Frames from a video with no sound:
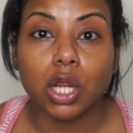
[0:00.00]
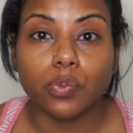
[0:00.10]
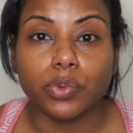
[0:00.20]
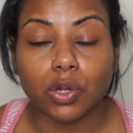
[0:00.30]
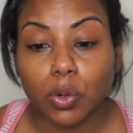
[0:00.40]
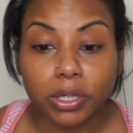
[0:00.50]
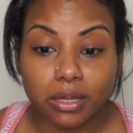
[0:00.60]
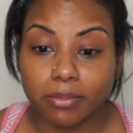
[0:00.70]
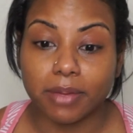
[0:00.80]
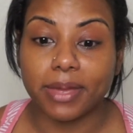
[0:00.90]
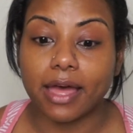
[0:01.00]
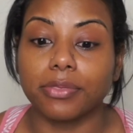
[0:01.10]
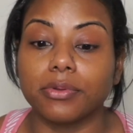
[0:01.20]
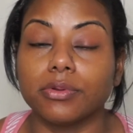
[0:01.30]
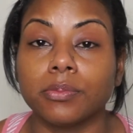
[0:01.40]
recording in my
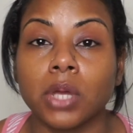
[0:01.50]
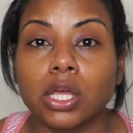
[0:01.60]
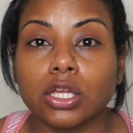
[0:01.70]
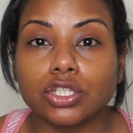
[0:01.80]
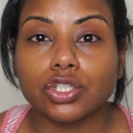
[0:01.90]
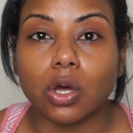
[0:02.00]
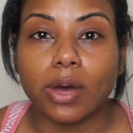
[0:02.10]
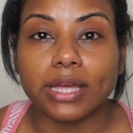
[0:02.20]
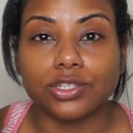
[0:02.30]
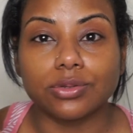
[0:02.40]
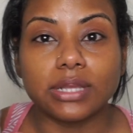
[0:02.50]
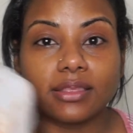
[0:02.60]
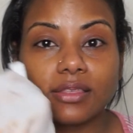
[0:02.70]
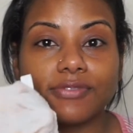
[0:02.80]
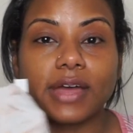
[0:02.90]
bathroom. So I do like
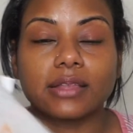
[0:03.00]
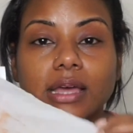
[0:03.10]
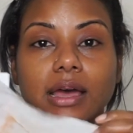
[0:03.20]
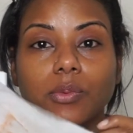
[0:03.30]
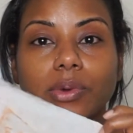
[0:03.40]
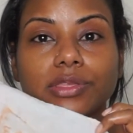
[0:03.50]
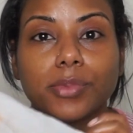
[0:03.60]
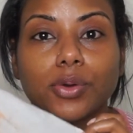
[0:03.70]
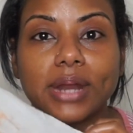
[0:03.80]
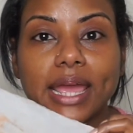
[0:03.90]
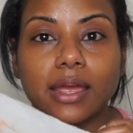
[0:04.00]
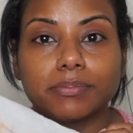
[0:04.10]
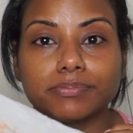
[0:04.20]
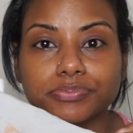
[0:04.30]
the fact that with Monet,